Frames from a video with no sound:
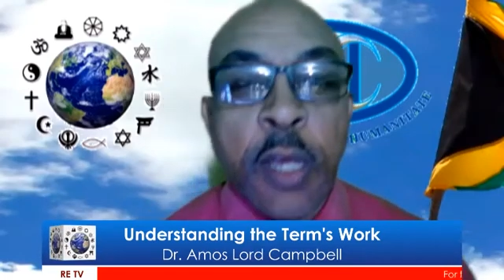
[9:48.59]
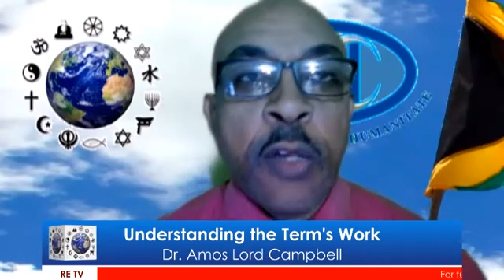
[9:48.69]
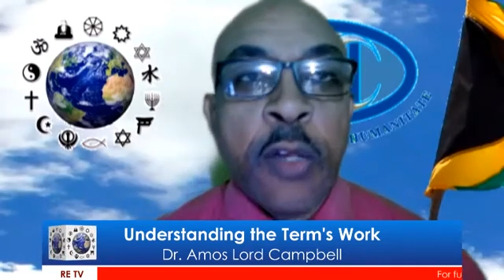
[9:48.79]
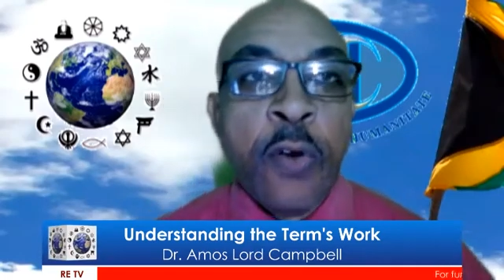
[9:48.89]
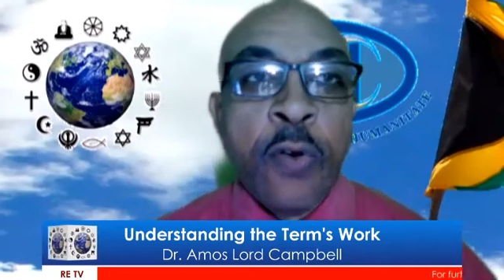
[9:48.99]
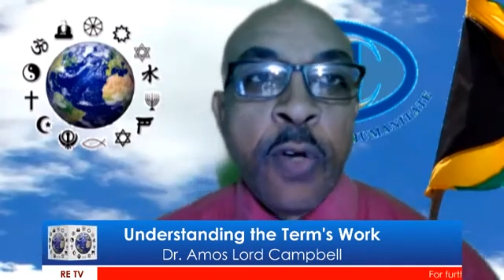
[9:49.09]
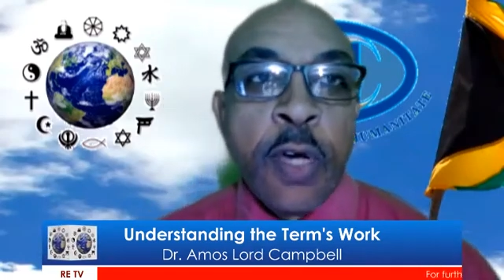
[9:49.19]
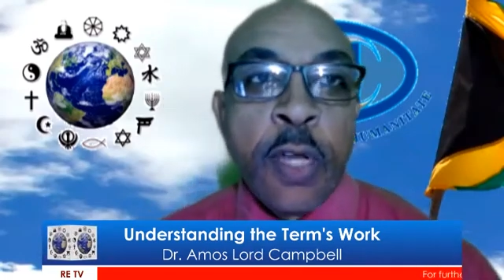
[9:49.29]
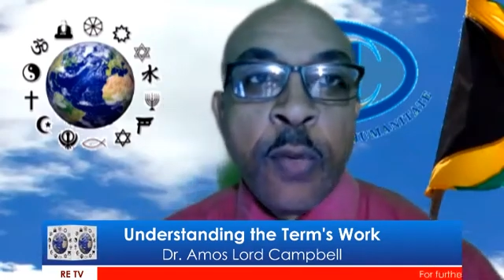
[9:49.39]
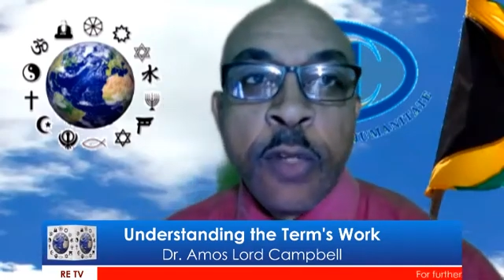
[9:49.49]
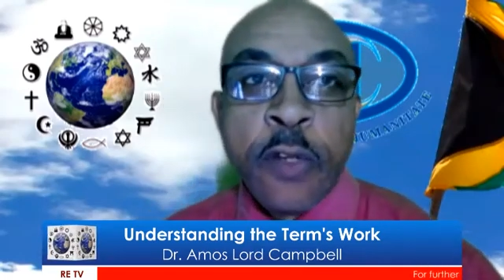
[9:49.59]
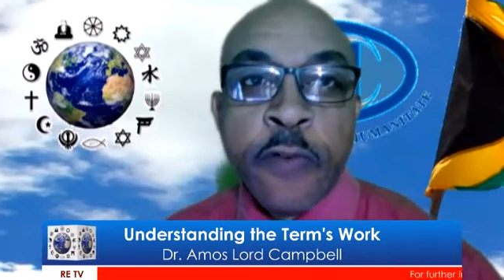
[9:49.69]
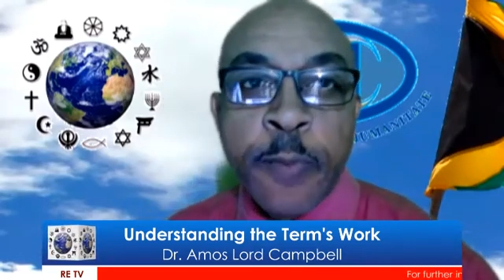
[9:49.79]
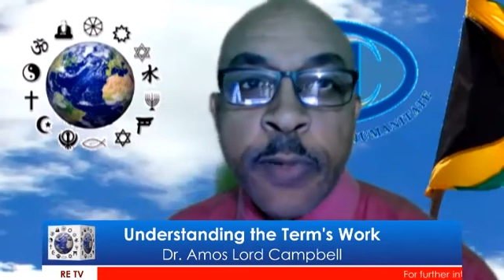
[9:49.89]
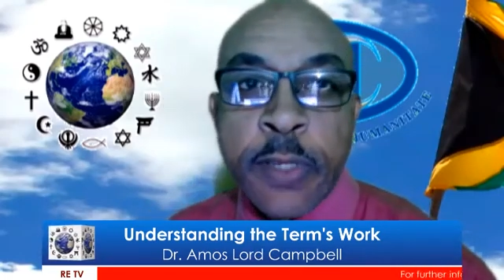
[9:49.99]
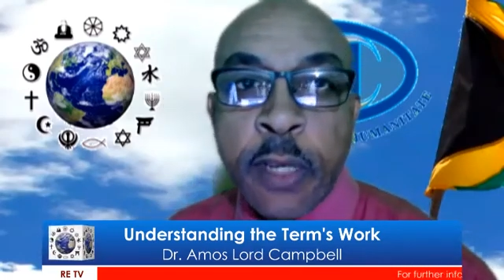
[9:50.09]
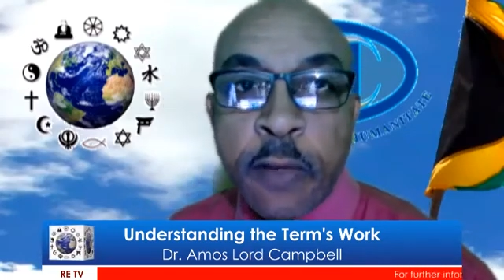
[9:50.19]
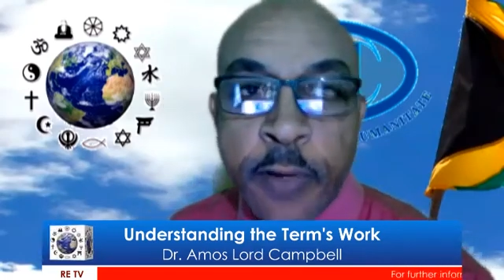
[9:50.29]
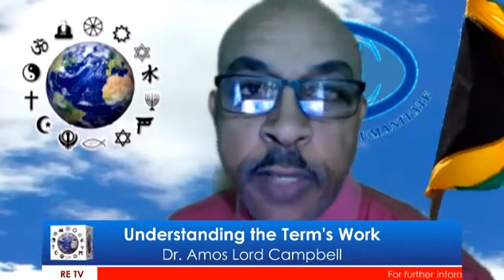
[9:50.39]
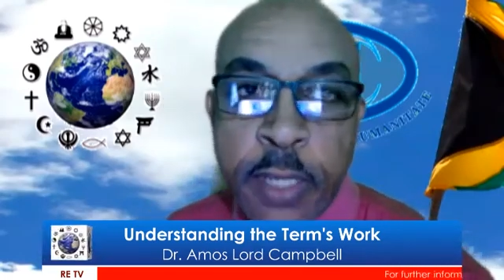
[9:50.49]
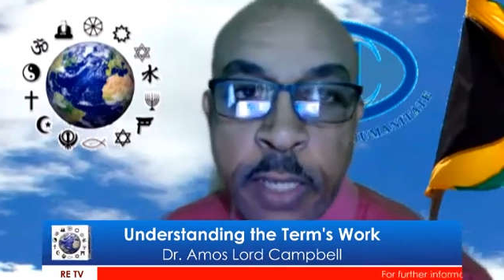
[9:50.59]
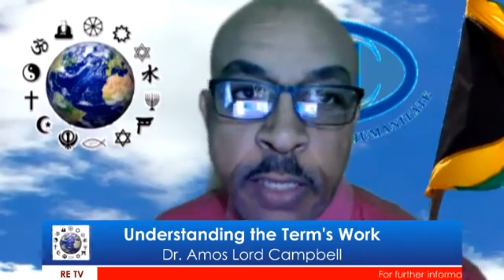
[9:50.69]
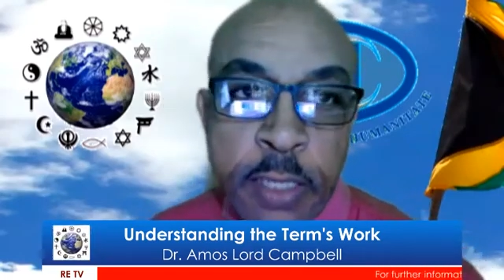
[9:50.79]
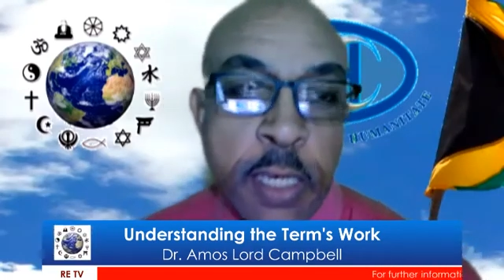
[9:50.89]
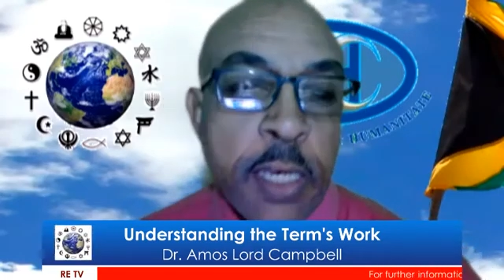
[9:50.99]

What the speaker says: Now you get 100% for the test.